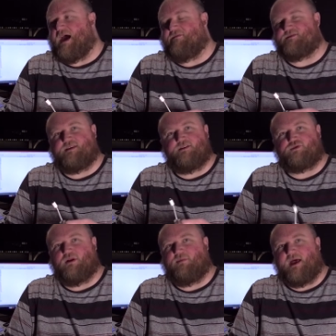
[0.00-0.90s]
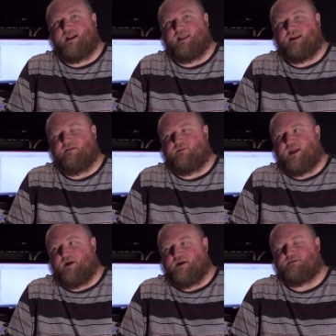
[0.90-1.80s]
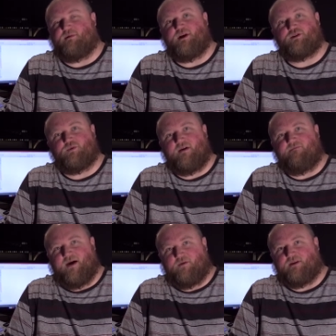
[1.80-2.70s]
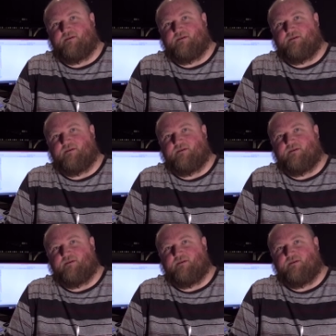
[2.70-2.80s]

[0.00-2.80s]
Obviously, this could apply in a lot of different areas, but here's what I've found.